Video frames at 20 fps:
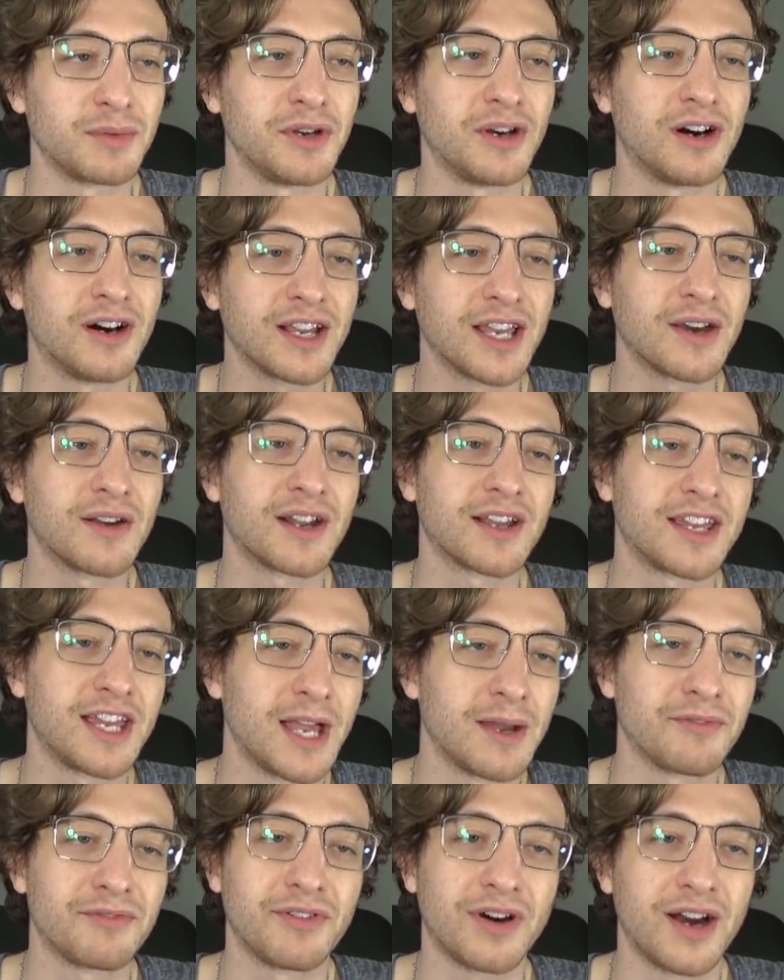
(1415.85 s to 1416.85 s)
Like, we hung out
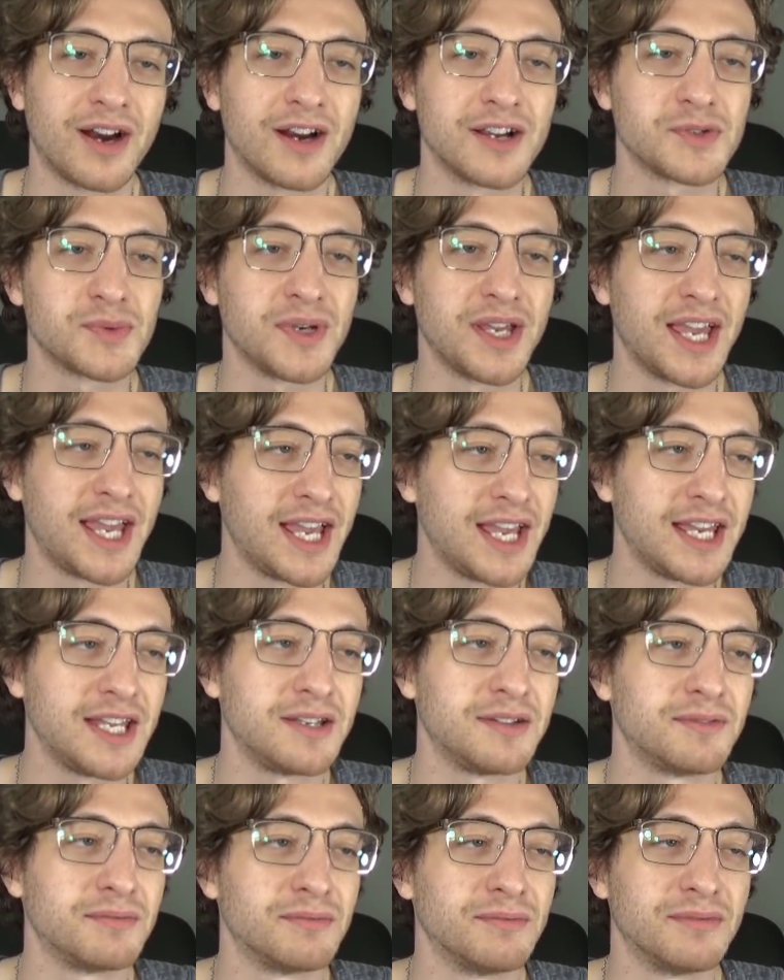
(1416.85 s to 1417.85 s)
at campfires. We
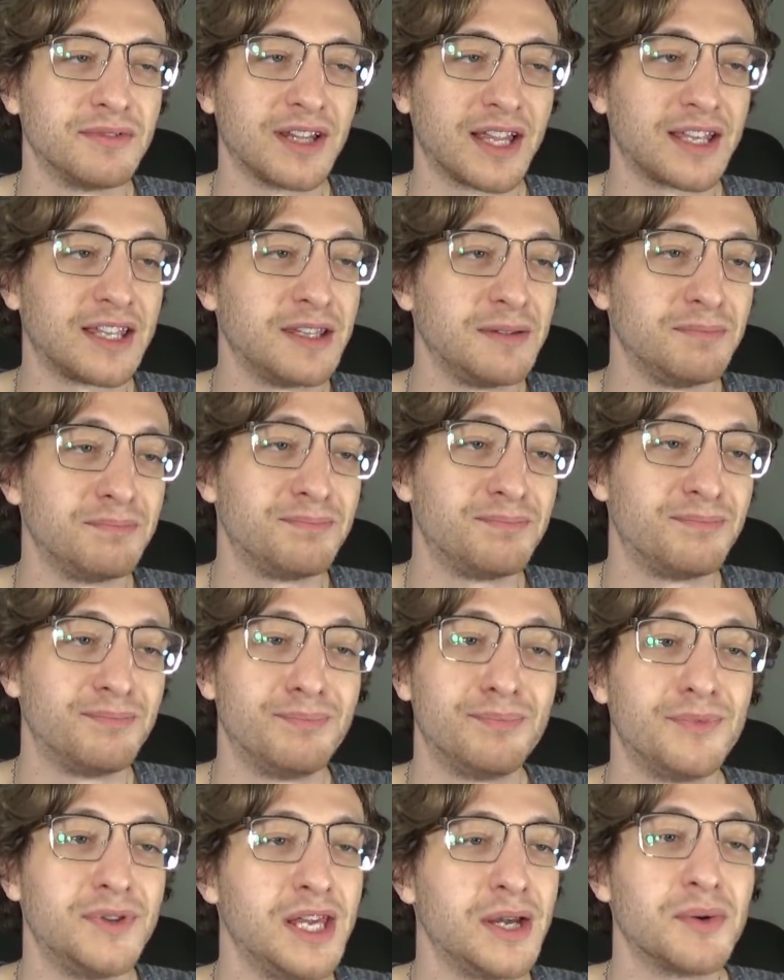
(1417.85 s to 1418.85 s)
ate. Like,
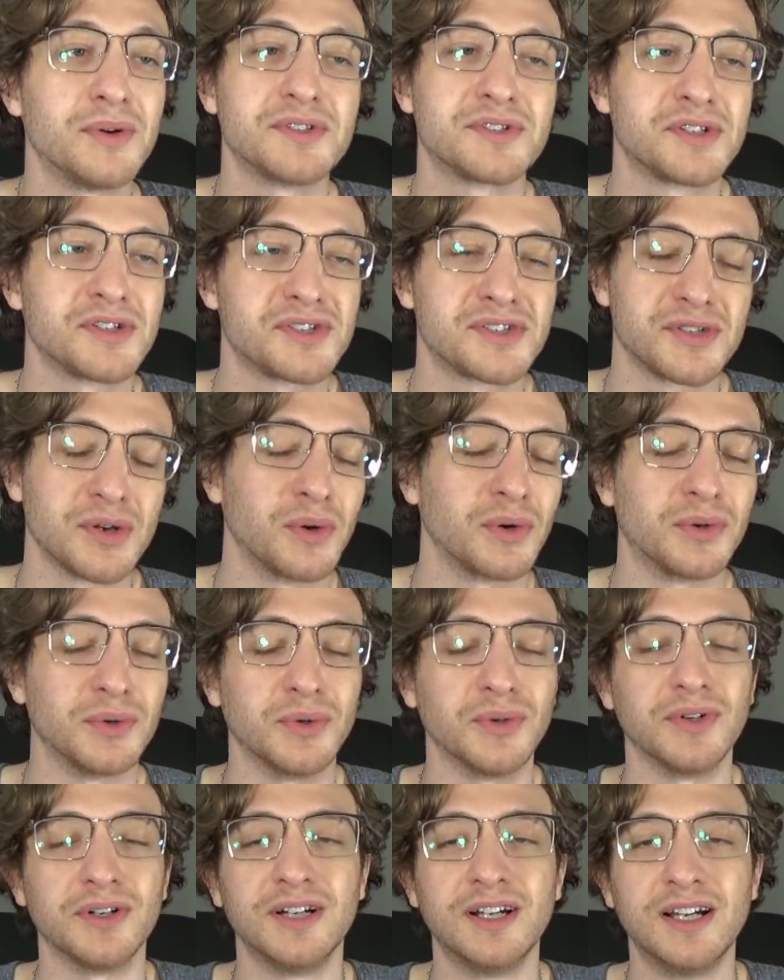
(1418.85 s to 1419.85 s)
it was just so
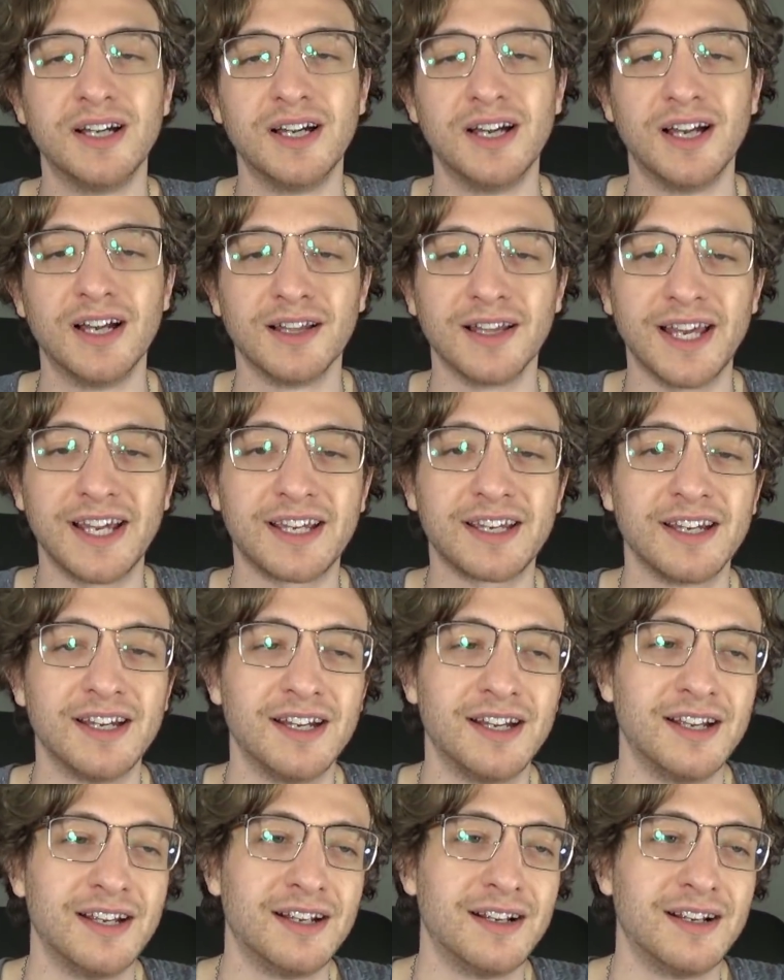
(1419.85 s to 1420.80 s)
cool. Like...